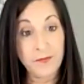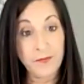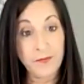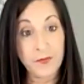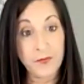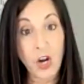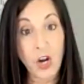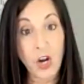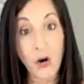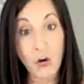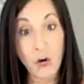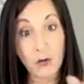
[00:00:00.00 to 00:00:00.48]

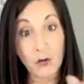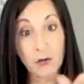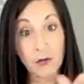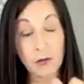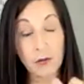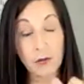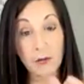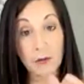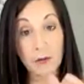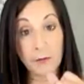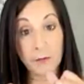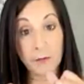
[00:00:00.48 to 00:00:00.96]
don't
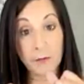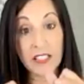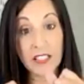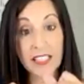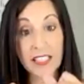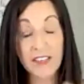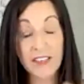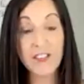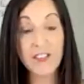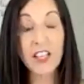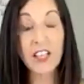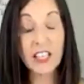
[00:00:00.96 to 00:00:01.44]

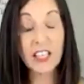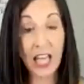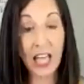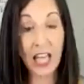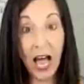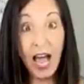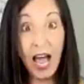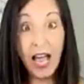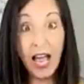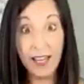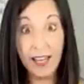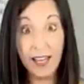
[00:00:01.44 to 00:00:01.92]
believe the
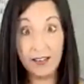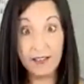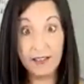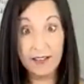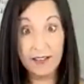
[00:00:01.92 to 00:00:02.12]
lie